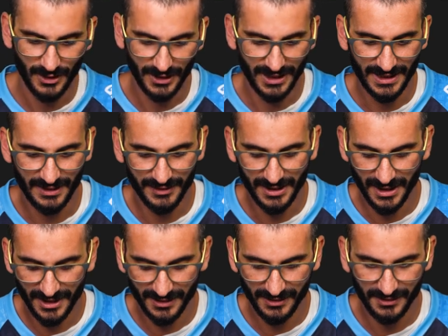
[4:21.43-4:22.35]
Okay, now it's
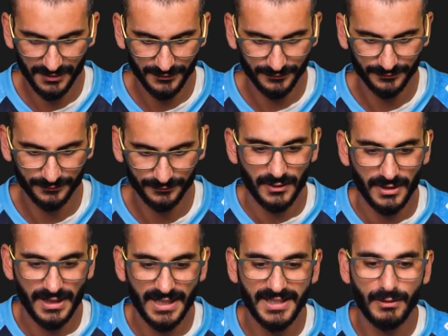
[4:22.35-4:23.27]
done.
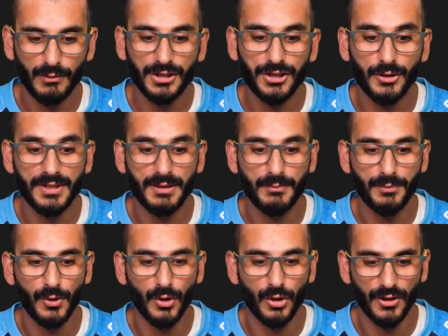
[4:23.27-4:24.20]
So next thing we want to do is
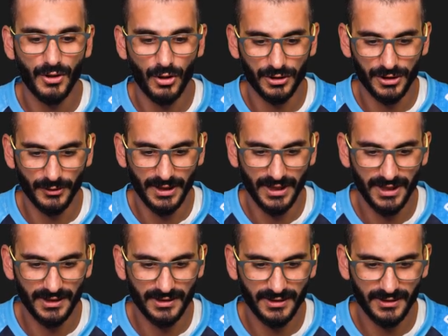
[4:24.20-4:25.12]
import
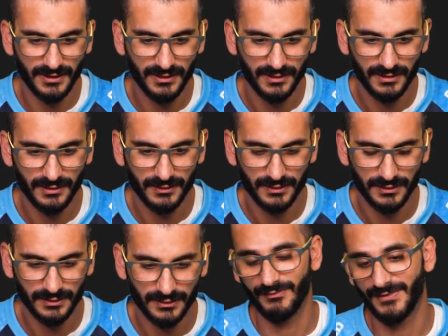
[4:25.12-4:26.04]
OctoKit.
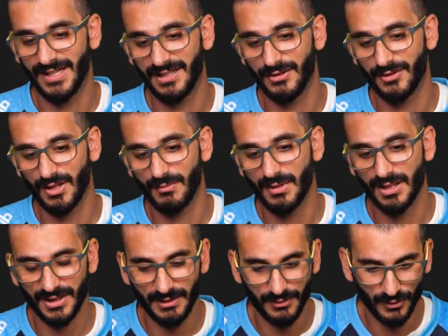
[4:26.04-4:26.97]
Thank you so
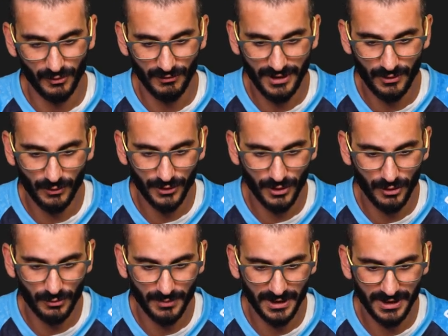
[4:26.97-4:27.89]
much, that was a great
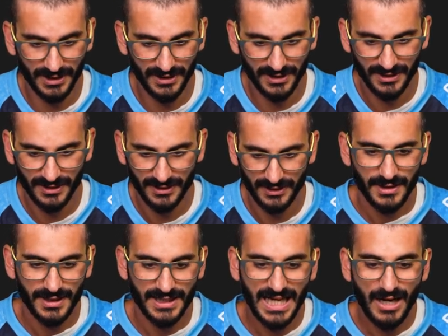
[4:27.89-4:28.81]
autocomplete.
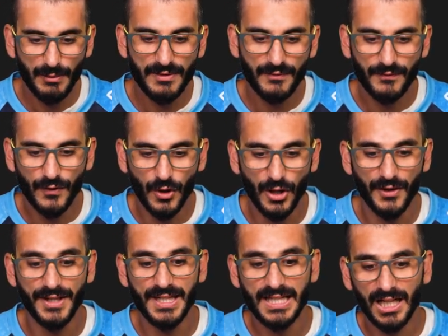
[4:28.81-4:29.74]
So now we've got
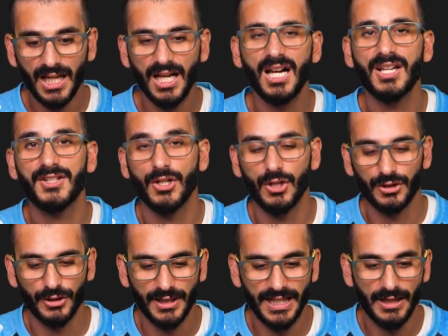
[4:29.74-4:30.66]
the class
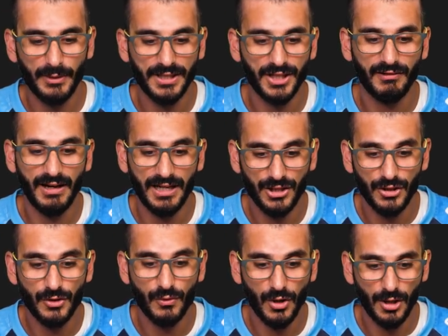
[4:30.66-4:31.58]
OctoKit, we need to create a
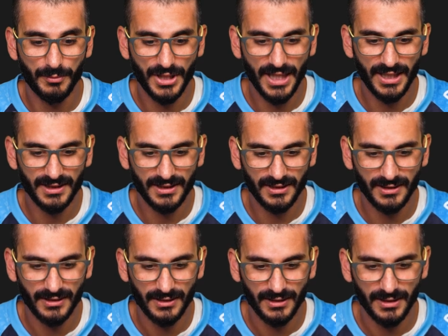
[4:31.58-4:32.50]
new
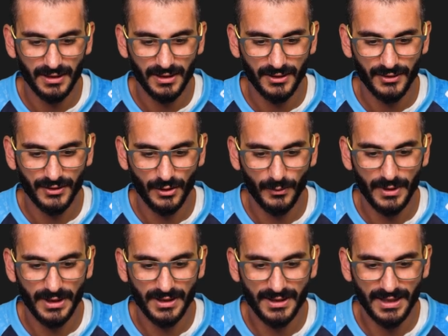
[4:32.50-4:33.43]
object. So we
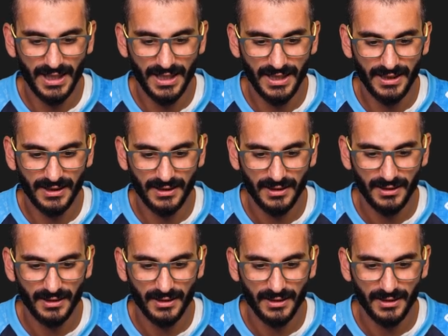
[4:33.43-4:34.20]
can say